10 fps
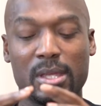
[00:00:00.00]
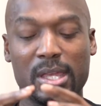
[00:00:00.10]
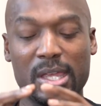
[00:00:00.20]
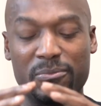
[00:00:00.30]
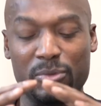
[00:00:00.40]

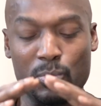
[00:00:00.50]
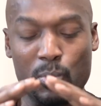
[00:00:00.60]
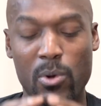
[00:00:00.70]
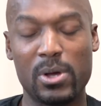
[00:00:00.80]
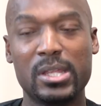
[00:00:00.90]
if you
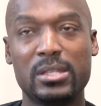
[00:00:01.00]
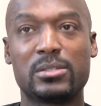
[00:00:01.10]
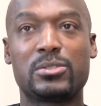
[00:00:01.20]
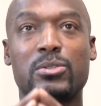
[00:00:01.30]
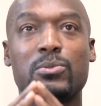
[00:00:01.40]

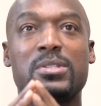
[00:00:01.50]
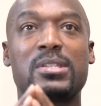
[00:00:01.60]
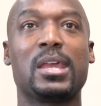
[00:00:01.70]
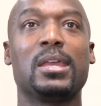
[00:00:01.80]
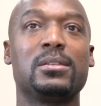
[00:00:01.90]
wanted to
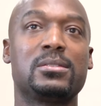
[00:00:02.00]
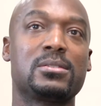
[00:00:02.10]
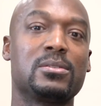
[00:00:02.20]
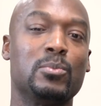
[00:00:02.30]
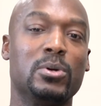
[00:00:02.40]
say to
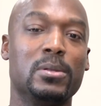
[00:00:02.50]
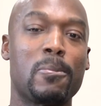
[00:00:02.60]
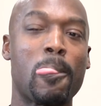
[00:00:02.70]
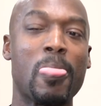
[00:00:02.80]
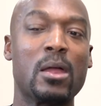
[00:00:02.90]
someone,
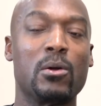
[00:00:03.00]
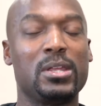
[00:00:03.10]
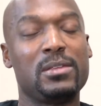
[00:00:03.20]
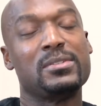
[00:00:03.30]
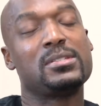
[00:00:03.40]
or
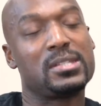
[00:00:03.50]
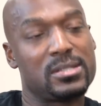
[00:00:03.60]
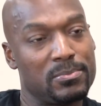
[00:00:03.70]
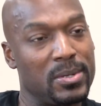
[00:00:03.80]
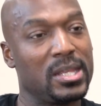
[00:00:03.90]
even
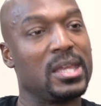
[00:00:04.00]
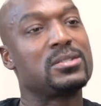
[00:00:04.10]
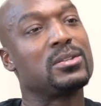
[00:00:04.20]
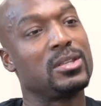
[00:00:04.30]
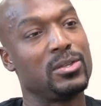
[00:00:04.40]
just better yet
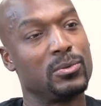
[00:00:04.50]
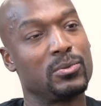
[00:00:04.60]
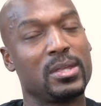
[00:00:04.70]
to the youth,